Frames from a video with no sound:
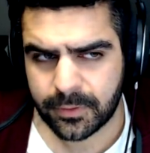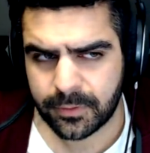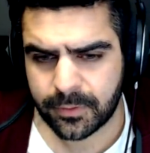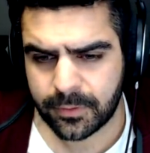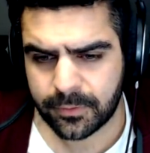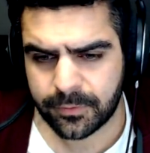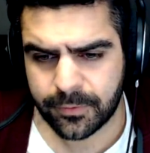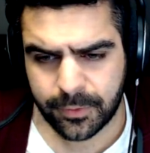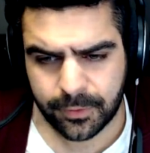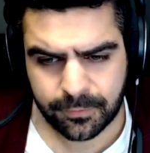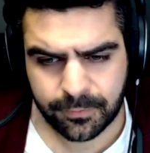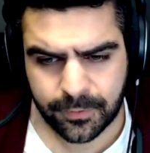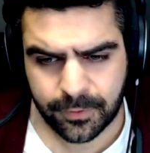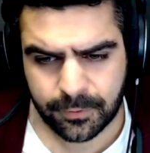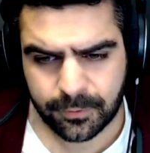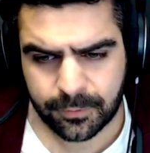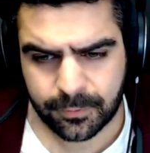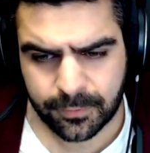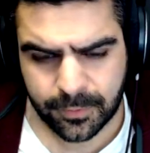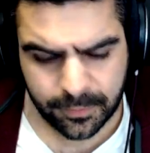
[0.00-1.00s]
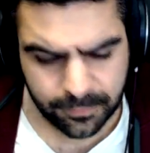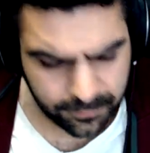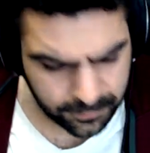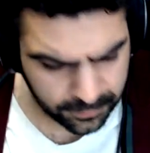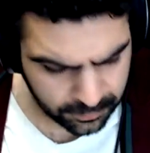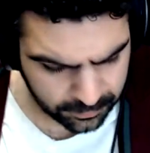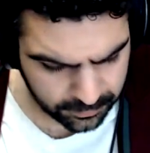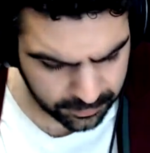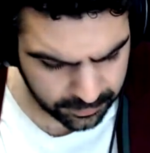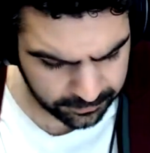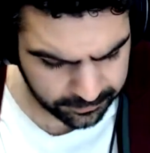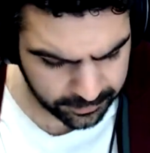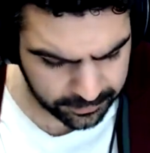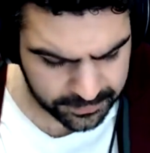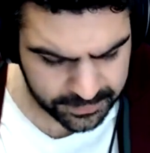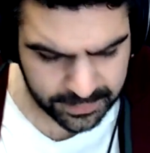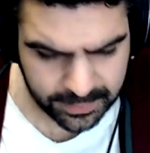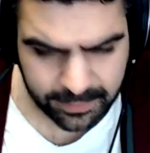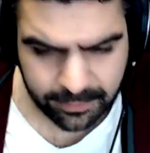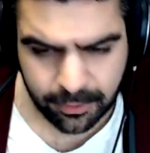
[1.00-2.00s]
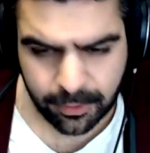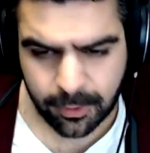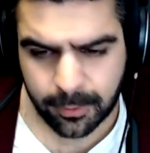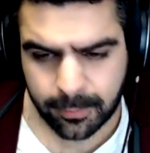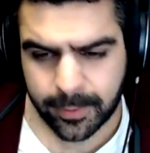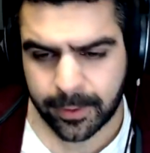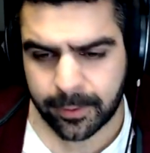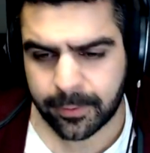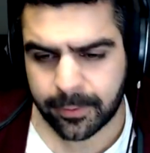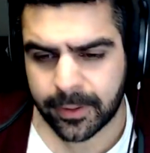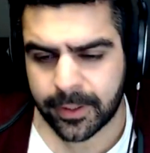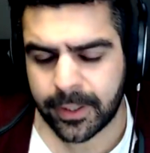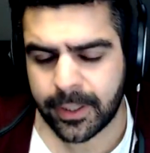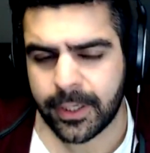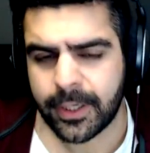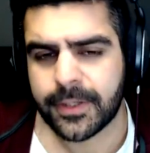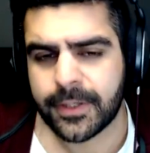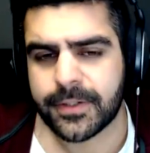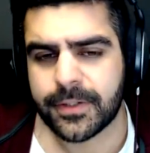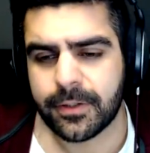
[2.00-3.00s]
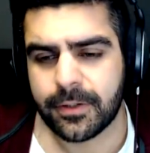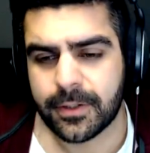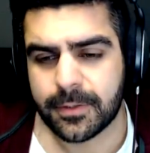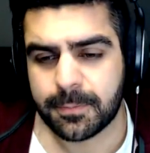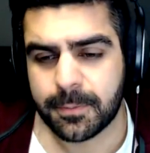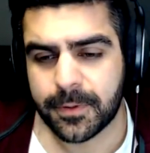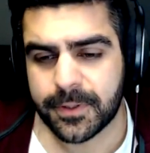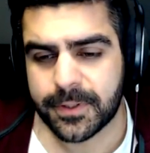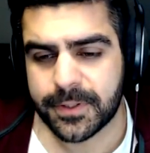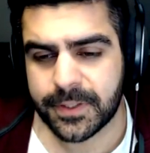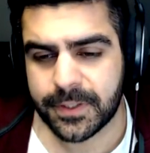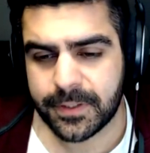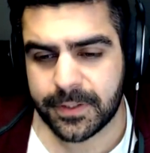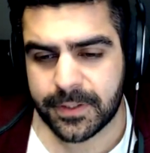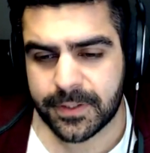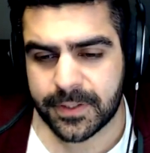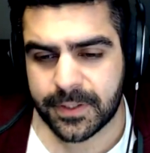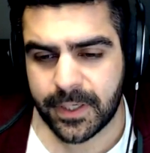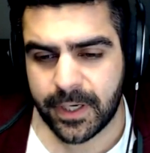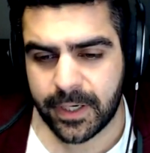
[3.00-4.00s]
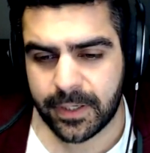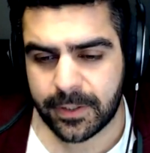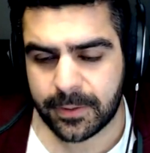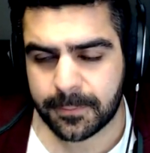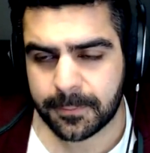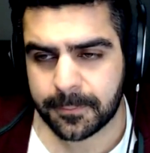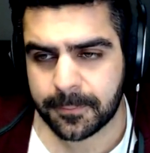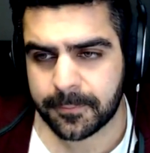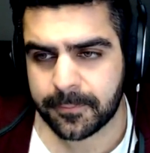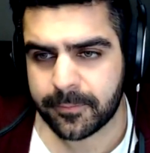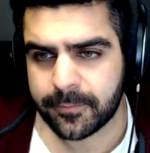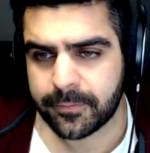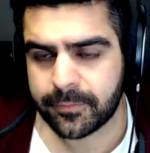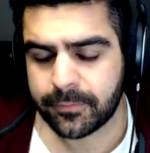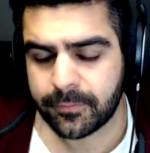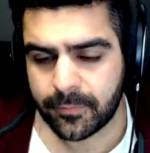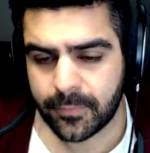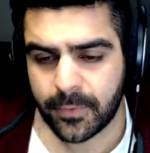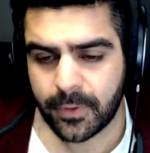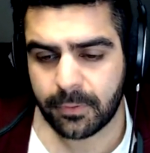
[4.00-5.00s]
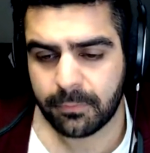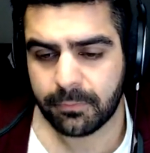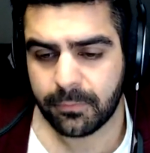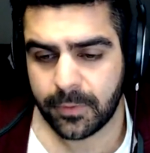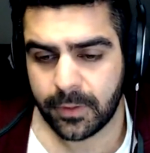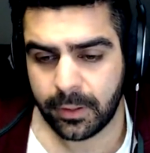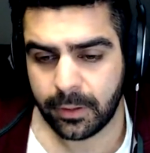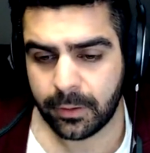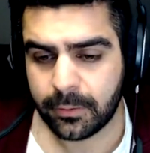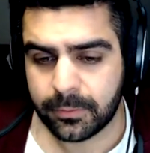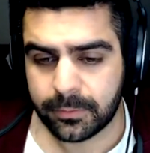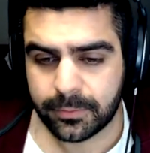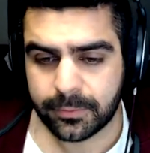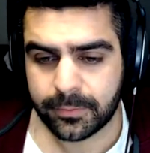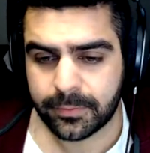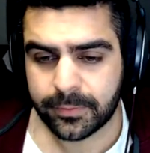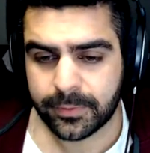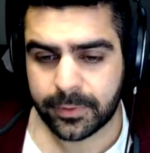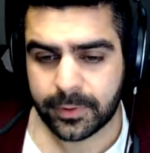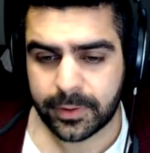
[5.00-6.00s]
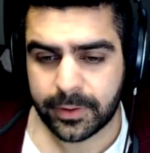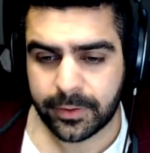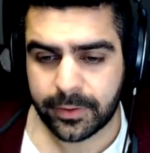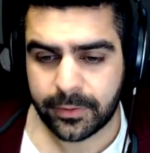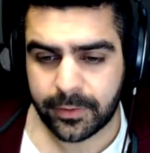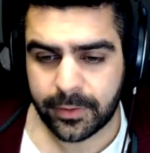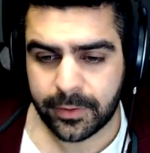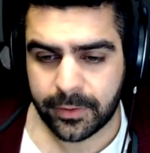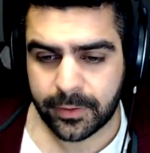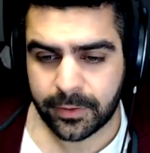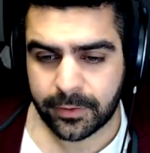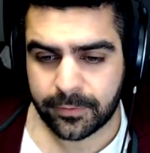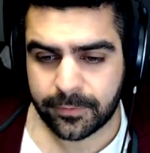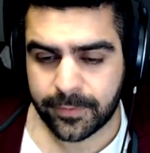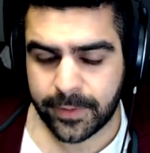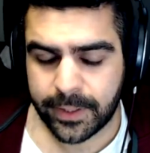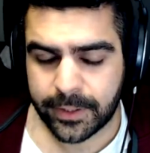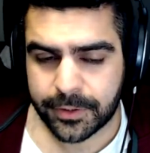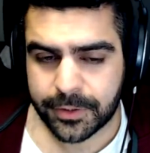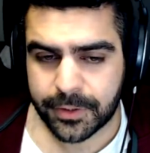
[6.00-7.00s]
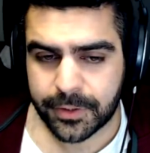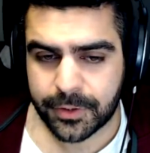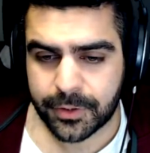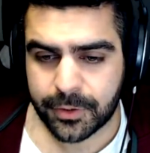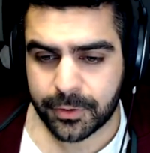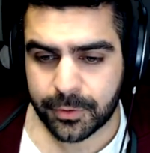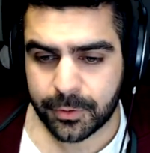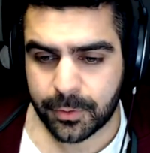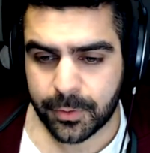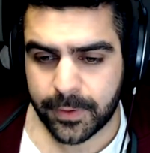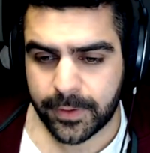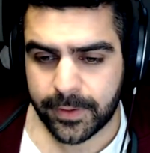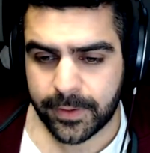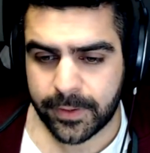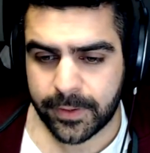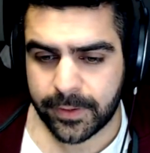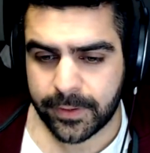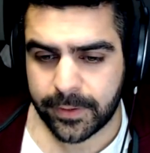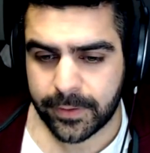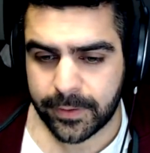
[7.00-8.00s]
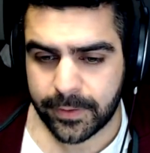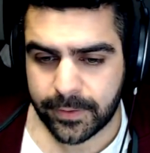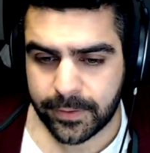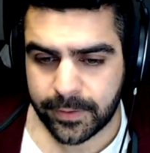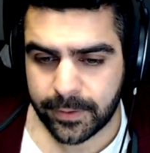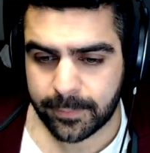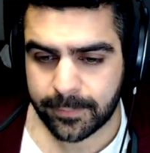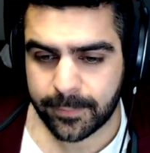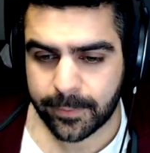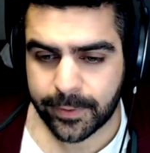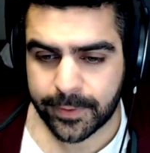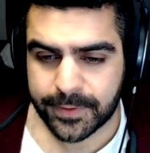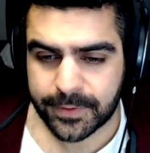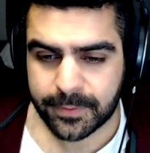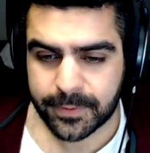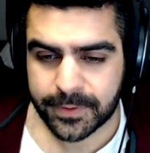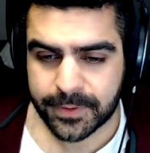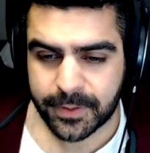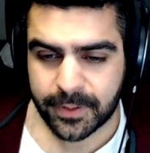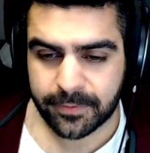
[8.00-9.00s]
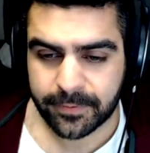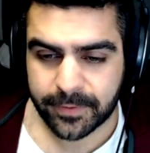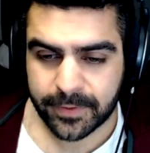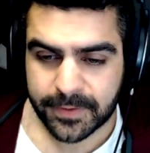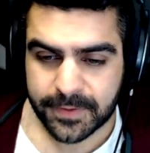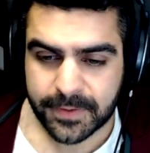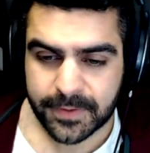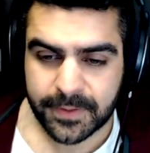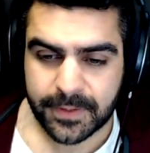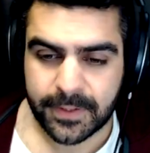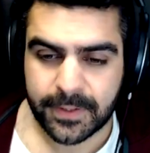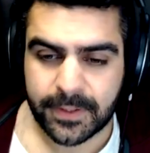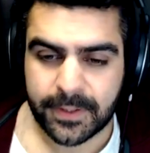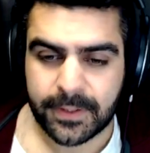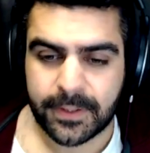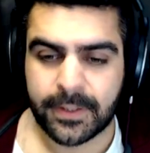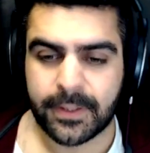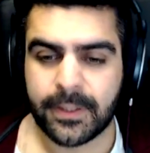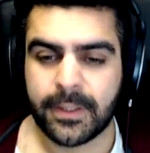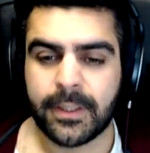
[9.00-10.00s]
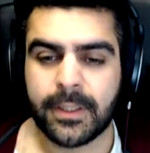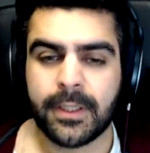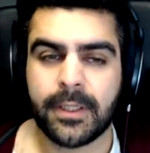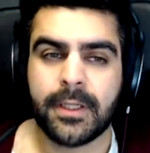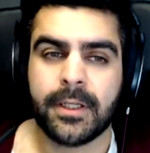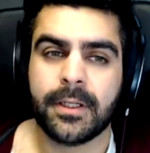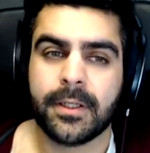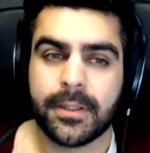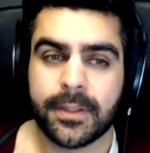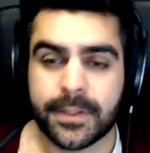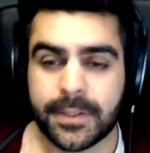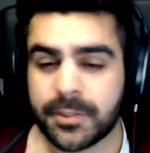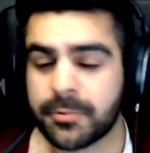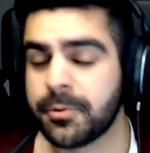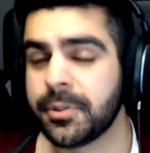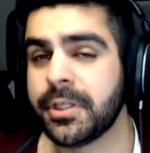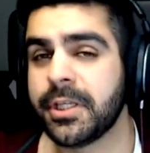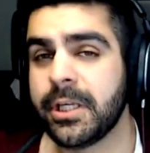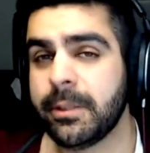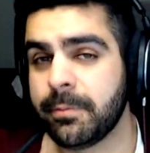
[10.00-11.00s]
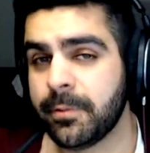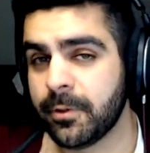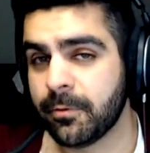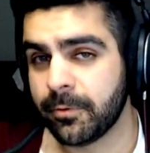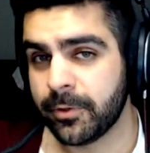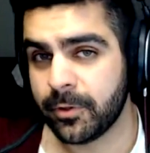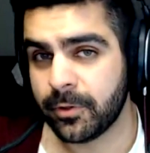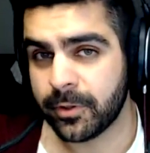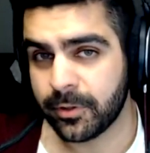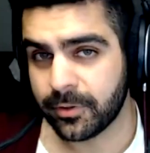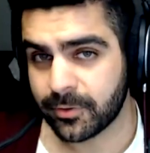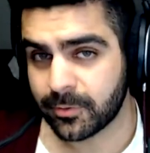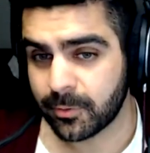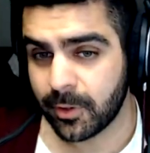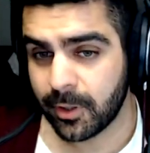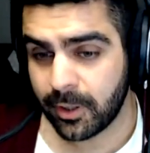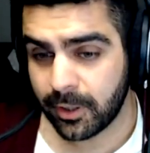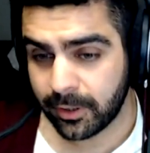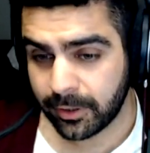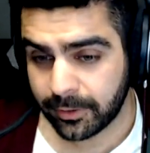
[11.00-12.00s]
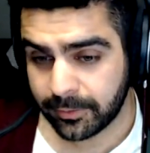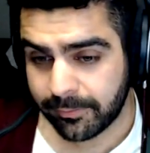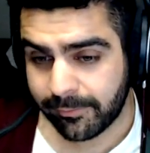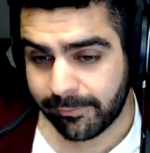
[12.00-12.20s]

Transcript: few of those that I'd heard about. So this person decided, you know, in the good fashion, to hit up their customer service. This is when keeping it real goes wrong.